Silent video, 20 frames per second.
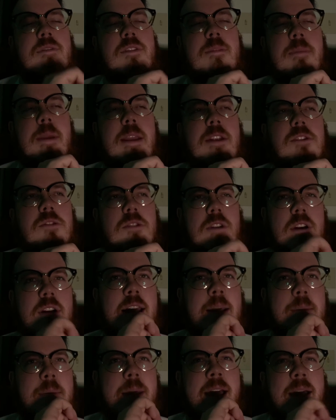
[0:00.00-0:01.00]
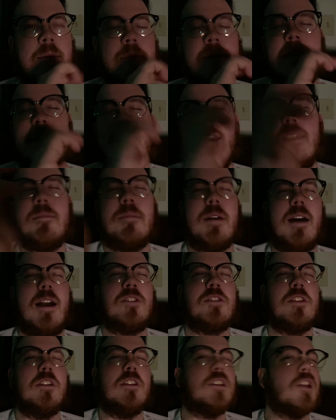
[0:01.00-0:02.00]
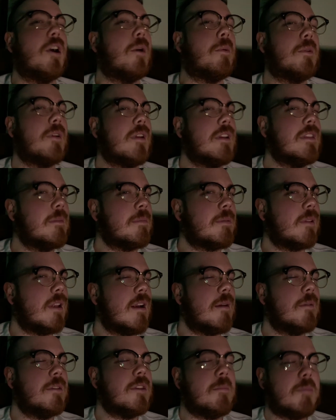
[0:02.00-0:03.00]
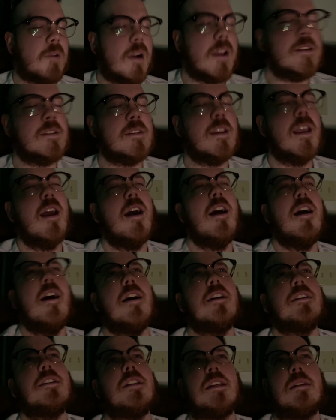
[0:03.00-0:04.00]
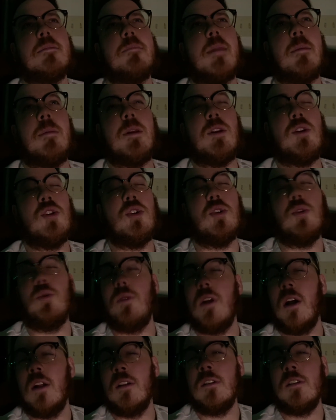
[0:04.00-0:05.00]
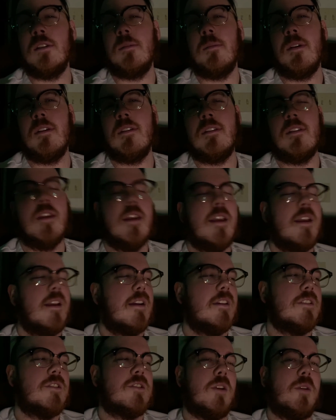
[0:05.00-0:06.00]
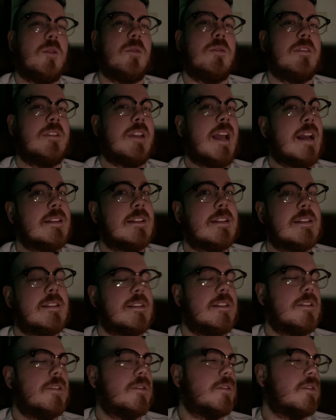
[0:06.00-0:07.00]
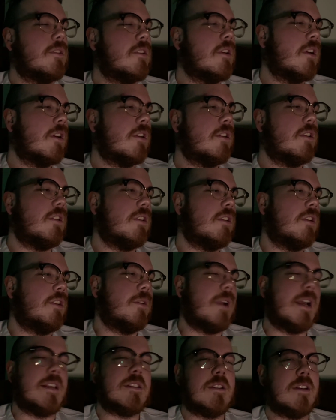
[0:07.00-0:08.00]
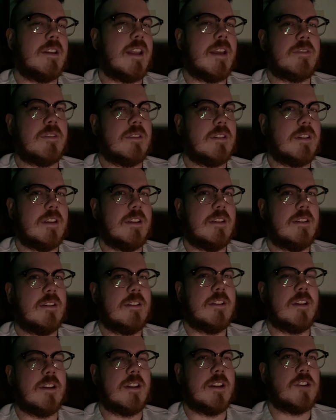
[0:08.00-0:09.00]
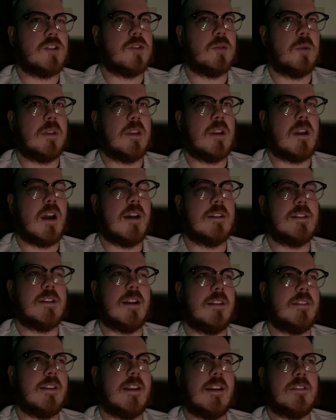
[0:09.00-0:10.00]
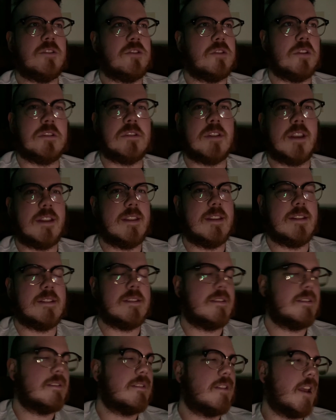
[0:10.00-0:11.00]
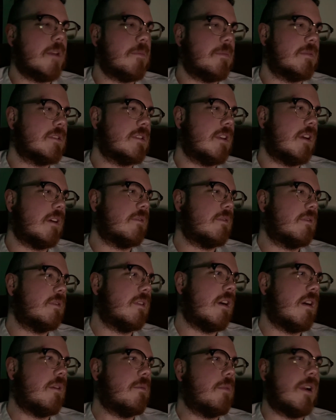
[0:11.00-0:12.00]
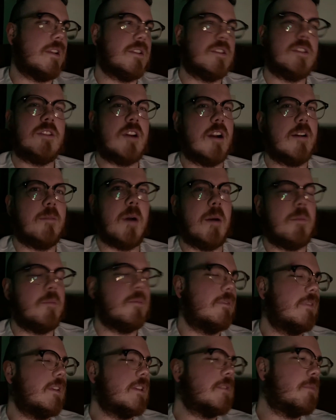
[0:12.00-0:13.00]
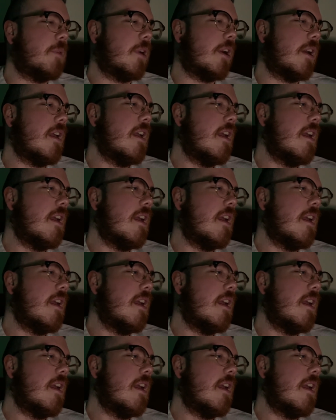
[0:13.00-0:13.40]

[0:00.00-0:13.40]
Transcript: the Patreon. I'm thinking about actually lowering the price to maybe $2 a month. So that's a steal. You guys are definitely going to enjoy the content on there. It's just like this type of stuff where I just talk about movies, but